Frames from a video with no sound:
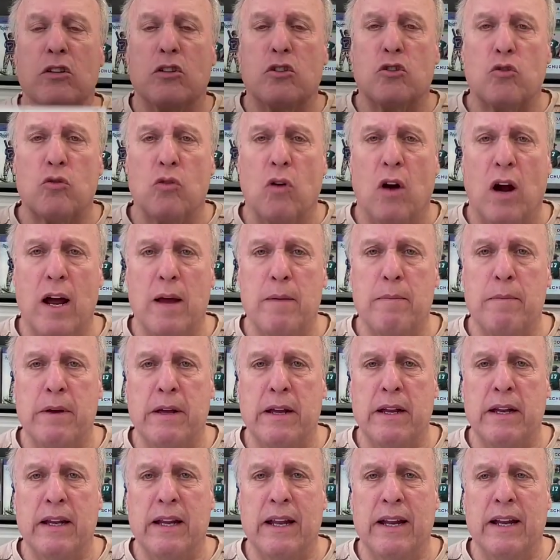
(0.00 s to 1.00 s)
describe
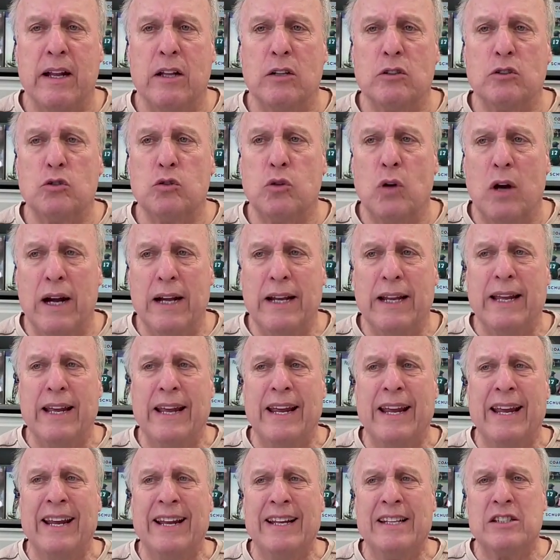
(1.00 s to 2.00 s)
it and I'll try
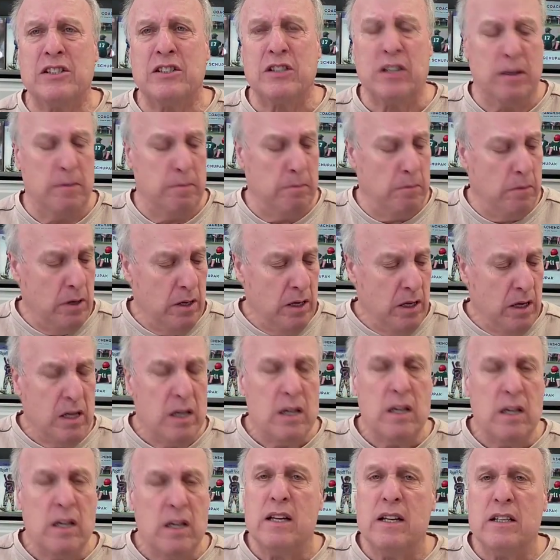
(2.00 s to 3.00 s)
to add some
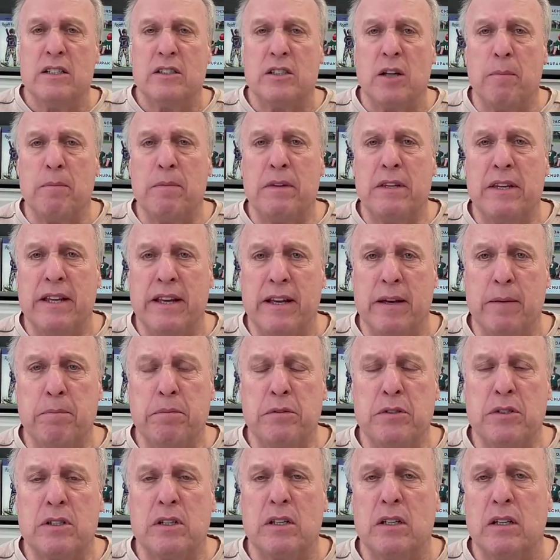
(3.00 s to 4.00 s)

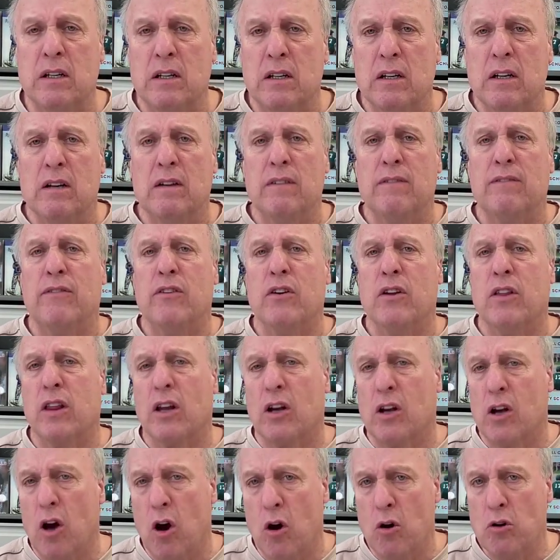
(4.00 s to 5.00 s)
tips for
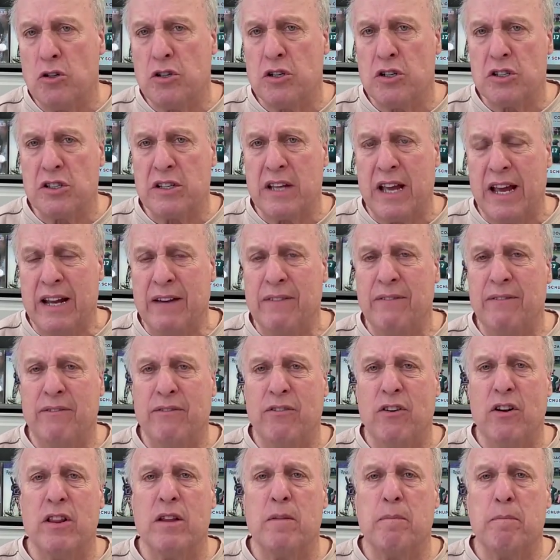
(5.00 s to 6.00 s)
the coaches and
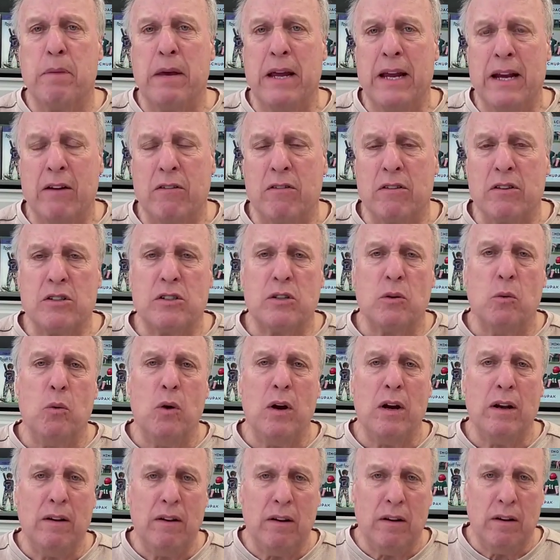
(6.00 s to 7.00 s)
for the parents. The
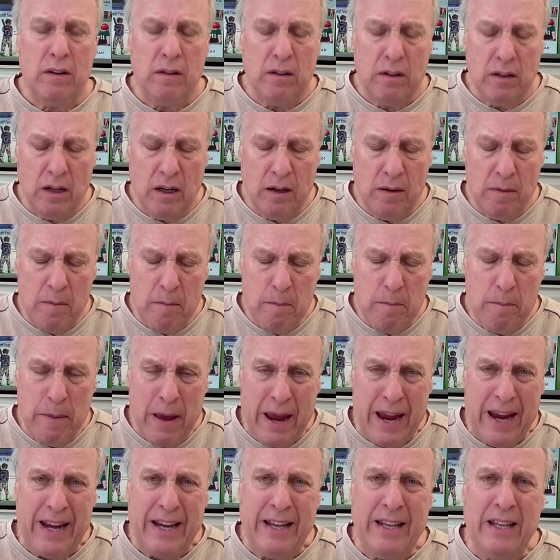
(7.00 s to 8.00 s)
one
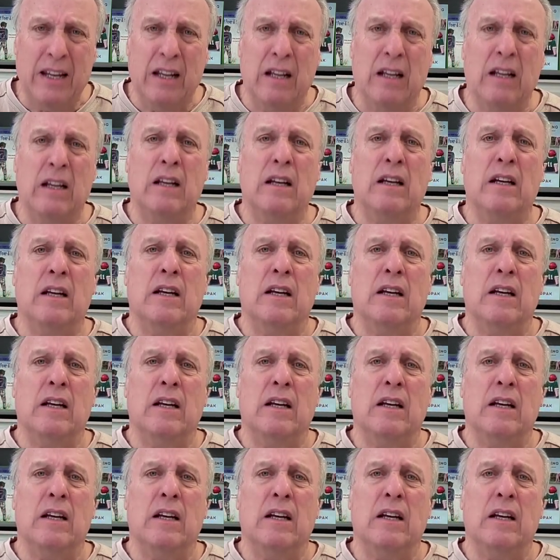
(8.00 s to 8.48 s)
main